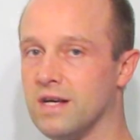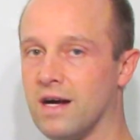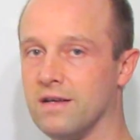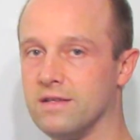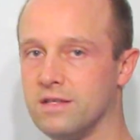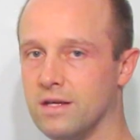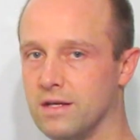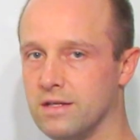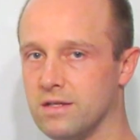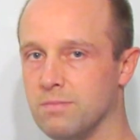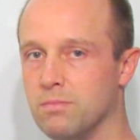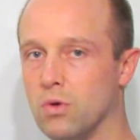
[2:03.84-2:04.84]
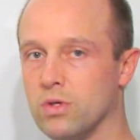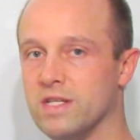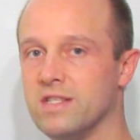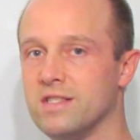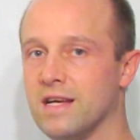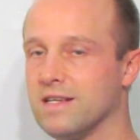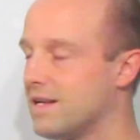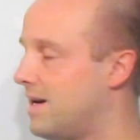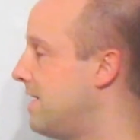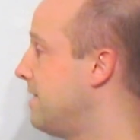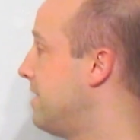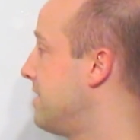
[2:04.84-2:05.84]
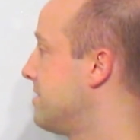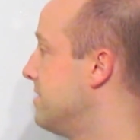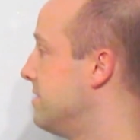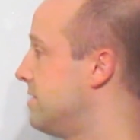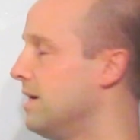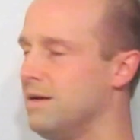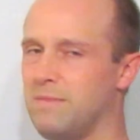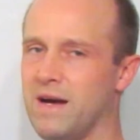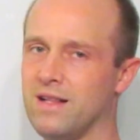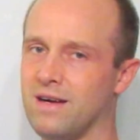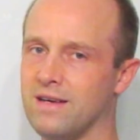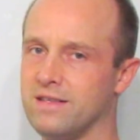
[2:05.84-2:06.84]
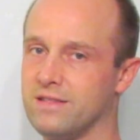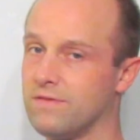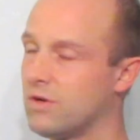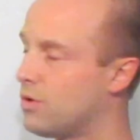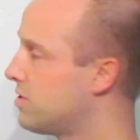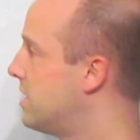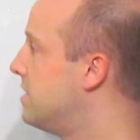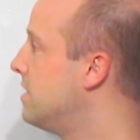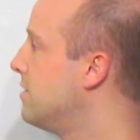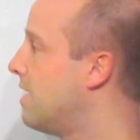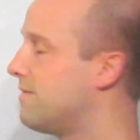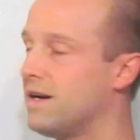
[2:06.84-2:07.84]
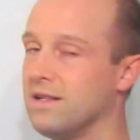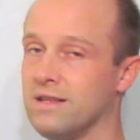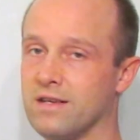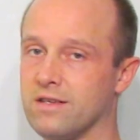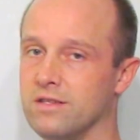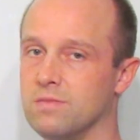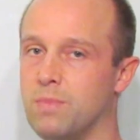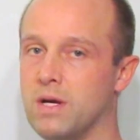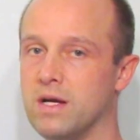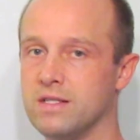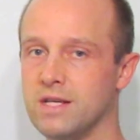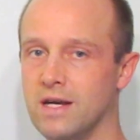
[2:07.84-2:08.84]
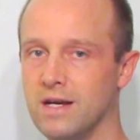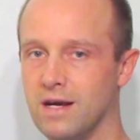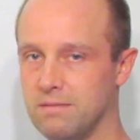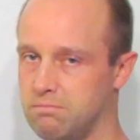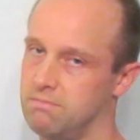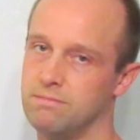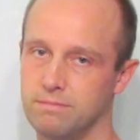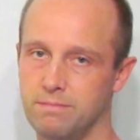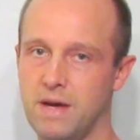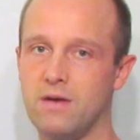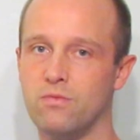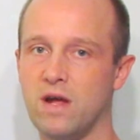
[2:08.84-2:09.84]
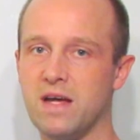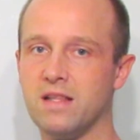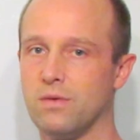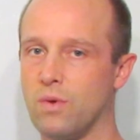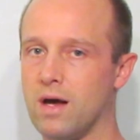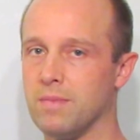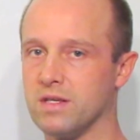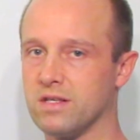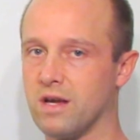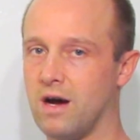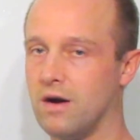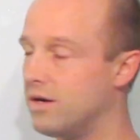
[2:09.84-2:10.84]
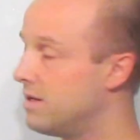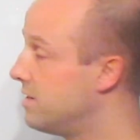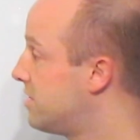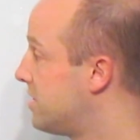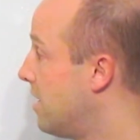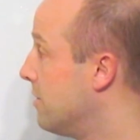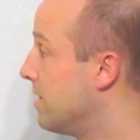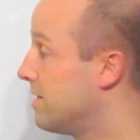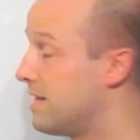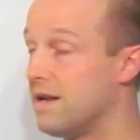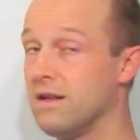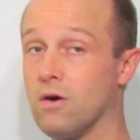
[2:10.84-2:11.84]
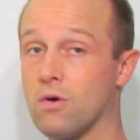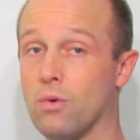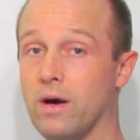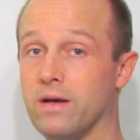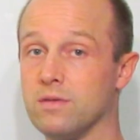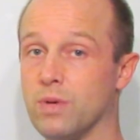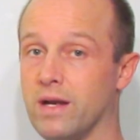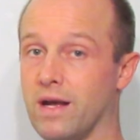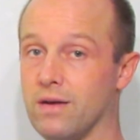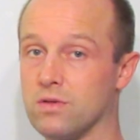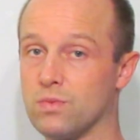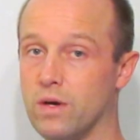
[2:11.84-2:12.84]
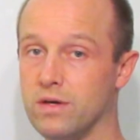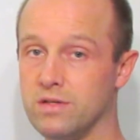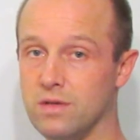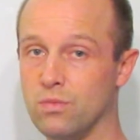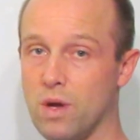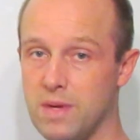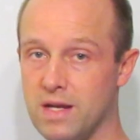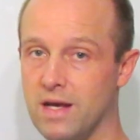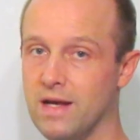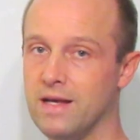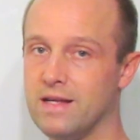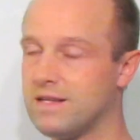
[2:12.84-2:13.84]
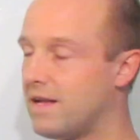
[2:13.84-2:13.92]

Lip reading: add some more distinct eyelashes. Male eyes, of course, they do have eyelashes, but men rarely wear mascara, so they're not quite as pronounced, whereas in women it